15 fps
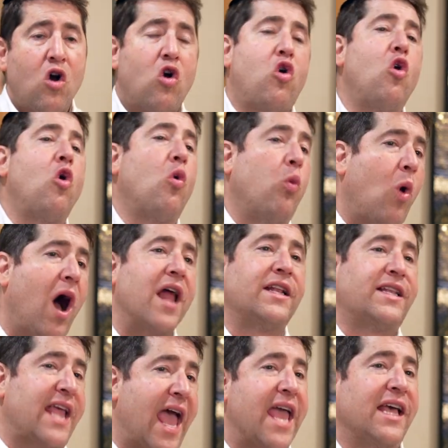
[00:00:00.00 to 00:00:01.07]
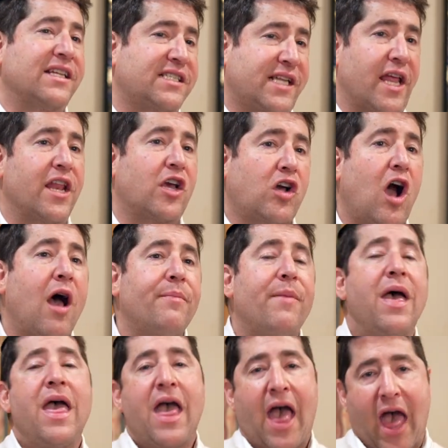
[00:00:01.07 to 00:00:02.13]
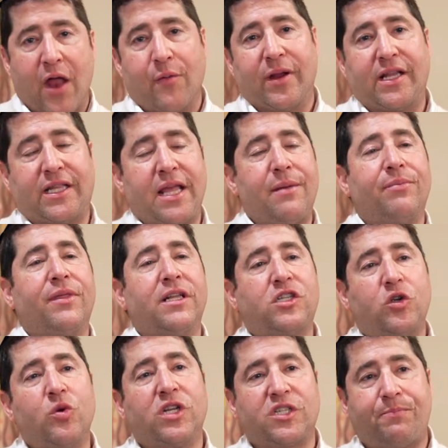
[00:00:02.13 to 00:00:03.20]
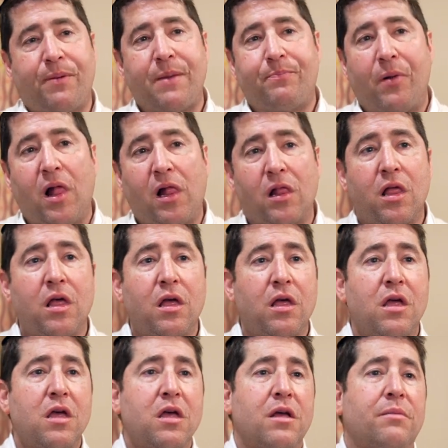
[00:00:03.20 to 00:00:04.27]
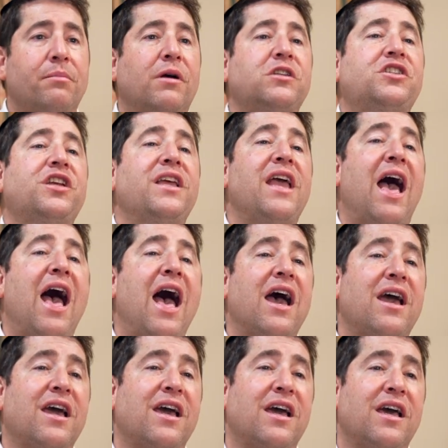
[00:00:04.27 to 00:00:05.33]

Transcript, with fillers: Who one day is going to come and redeem the Jewish people? Mashiach.